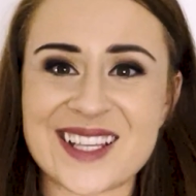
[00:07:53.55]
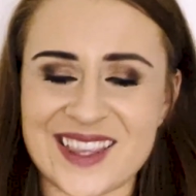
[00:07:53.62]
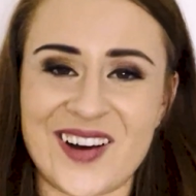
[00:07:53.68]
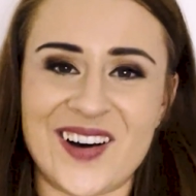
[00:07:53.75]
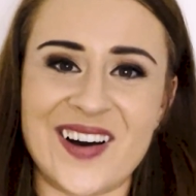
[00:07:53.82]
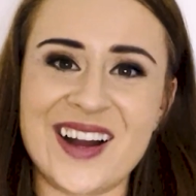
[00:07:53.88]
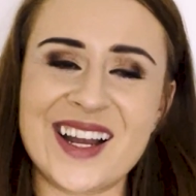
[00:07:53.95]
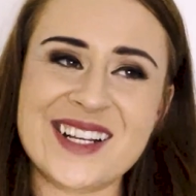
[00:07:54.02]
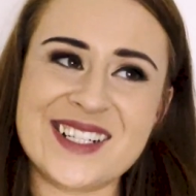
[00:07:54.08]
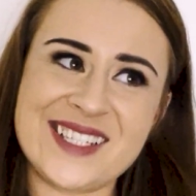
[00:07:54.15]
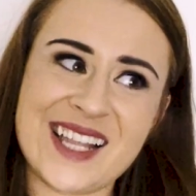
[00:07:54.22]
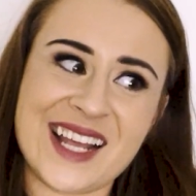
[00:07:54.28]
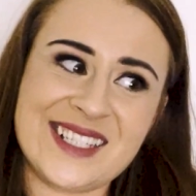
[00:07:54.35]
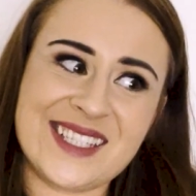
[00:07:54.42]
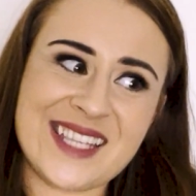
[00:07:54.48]
a lot.
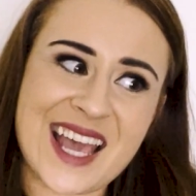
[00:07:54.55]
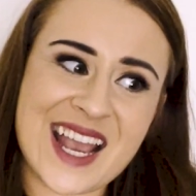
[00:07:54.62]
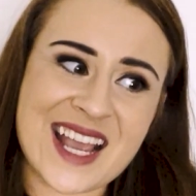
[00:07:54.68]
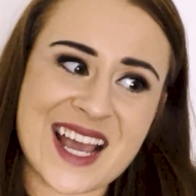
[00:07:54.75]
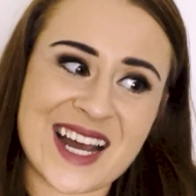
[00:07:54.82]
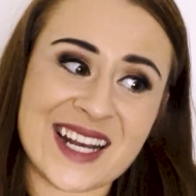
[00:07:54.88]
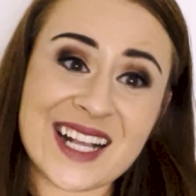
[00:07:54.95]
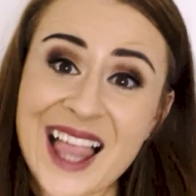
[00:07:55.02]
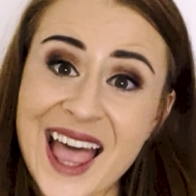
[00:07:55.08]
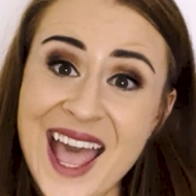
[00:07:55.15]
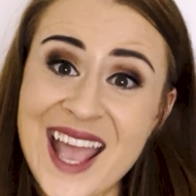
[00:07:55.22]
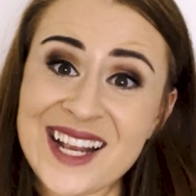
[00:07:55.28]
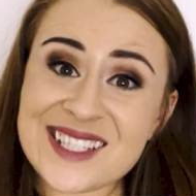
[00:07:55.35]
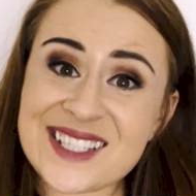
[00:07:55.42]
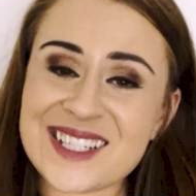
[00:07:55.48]
They say,
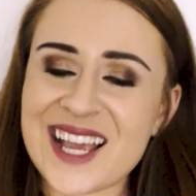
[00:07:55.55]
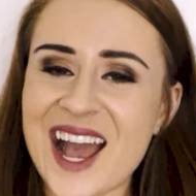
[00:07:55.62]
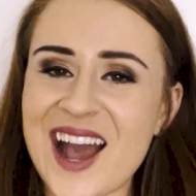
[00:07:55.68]
Claire, do you